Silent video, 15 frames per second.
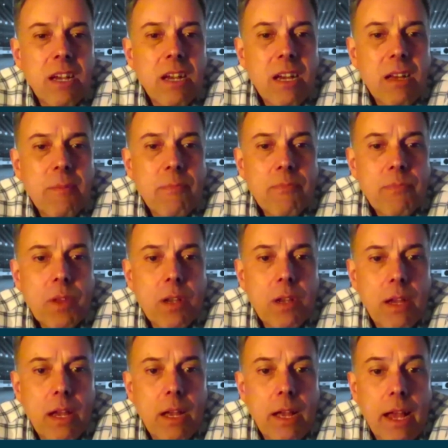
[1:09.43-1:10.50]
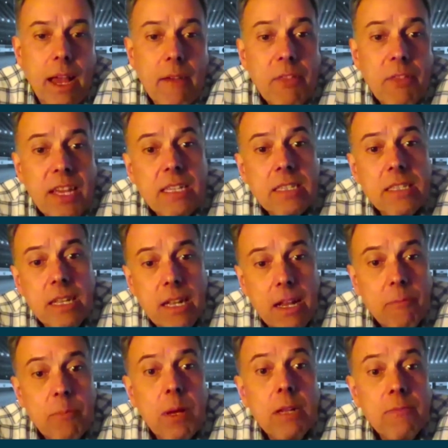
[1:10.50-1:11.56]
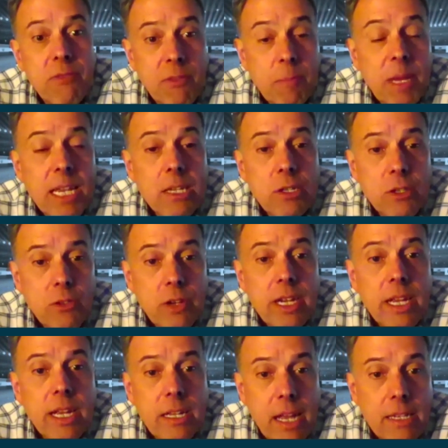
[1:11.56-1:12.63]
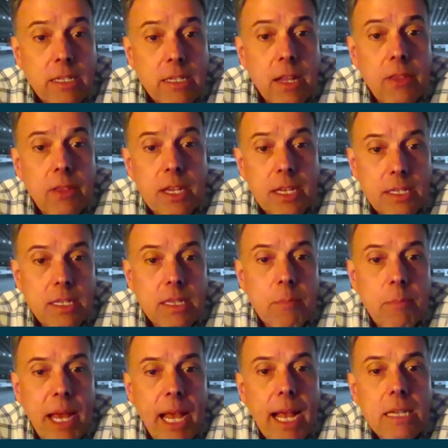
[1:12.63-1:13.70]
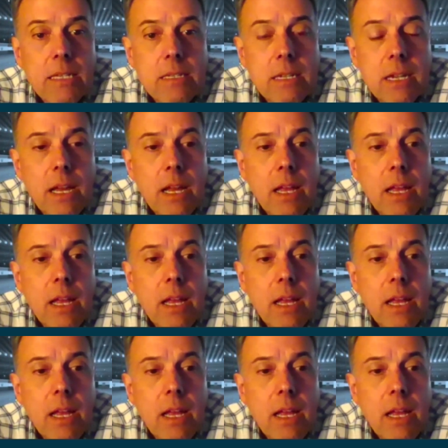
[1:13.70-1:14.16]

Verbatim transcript: have things that have done from history and done things in the past.